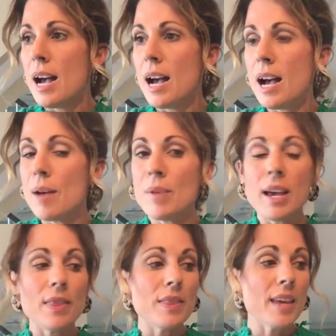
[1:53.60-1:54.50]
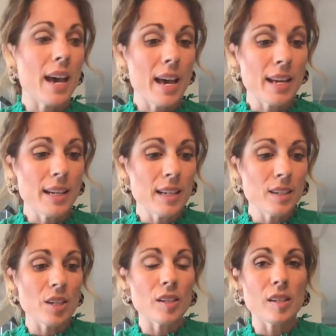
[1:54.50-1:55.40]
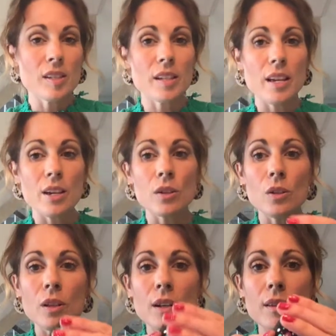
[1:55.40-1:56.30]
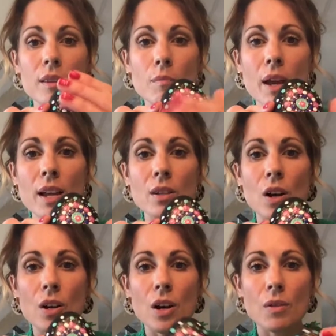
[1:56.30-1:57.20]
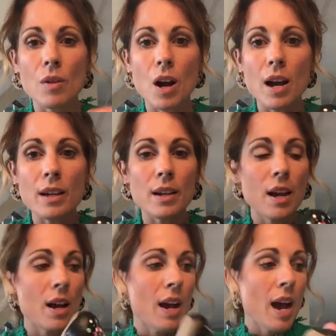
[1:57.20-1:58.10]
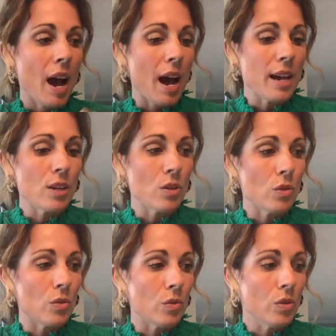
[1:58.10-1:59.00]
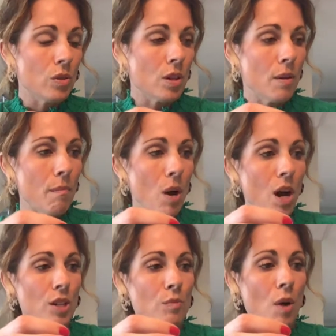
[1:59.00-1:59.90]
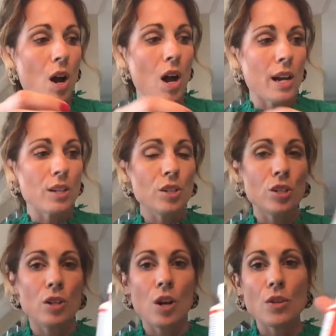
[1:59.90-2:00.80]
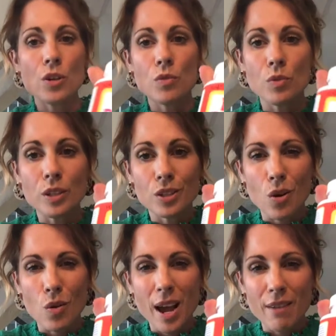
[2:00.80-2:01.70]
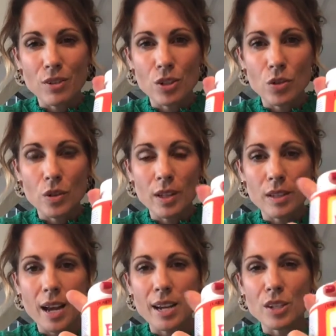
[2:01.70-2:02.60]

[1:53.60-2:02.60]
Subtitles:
And then to seal the paint on our rock, I used Modge Podge, although you really don't have to do this. I